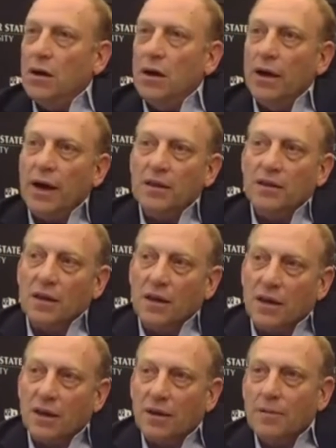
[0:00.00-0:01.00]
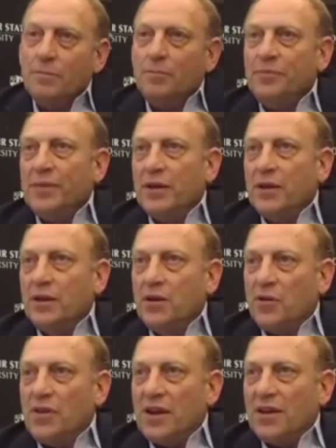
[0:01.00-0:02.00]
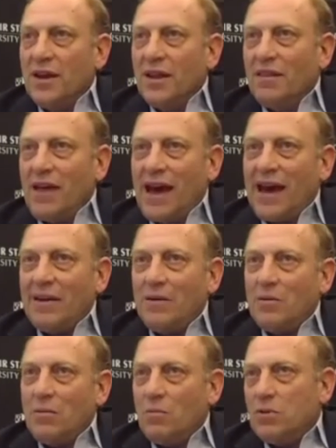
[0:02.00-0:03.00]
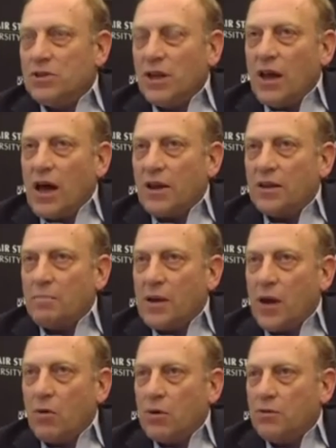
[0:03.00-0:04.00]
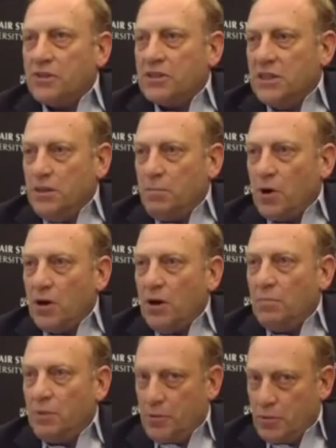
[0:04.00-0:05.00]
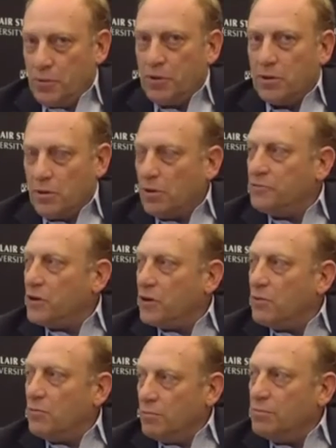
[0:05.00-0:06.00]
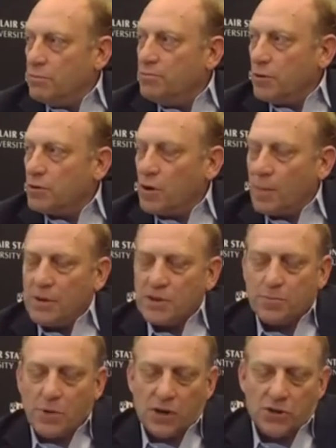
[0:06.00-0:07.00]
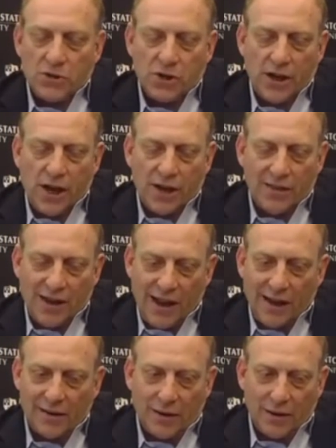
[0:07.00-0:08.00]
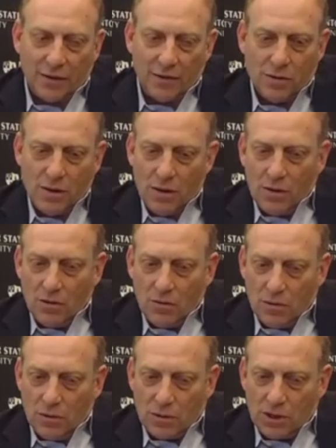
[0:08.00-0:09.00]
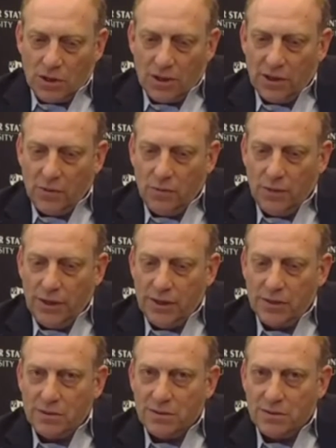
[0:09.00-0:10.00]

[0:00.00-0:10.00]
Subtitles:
And I think, you know, that was a lot of the power of the Tea Party, and people were often were caught by surprise early on in that, and clearly we didn't